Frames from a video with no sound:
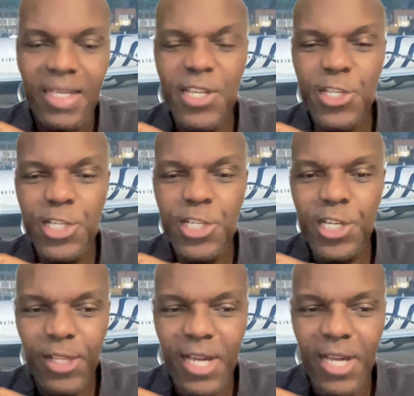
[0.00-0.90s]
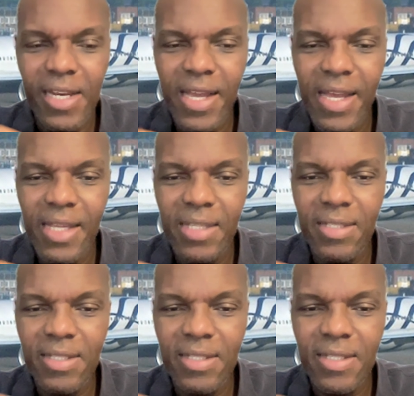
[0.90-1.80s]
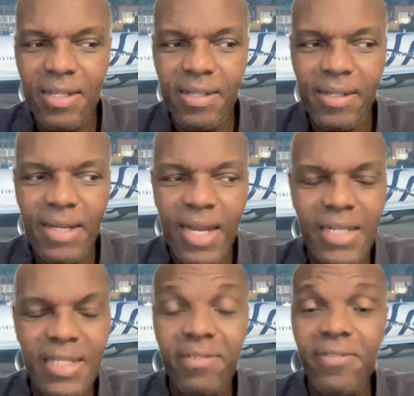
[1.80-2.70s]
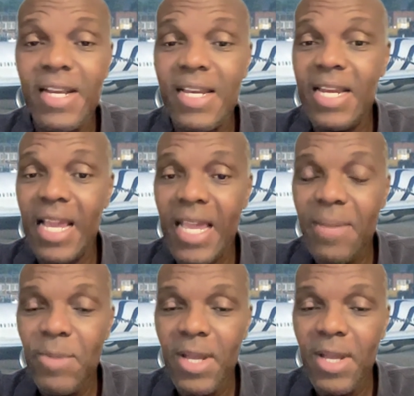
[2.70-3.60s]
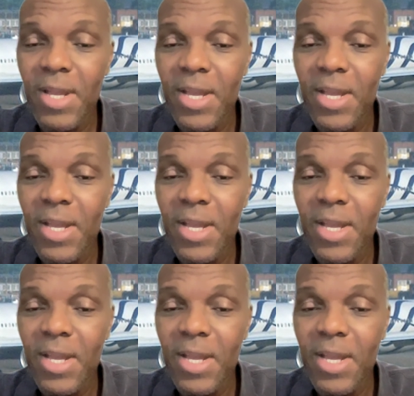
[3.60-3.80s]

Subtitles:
Each airline has a different name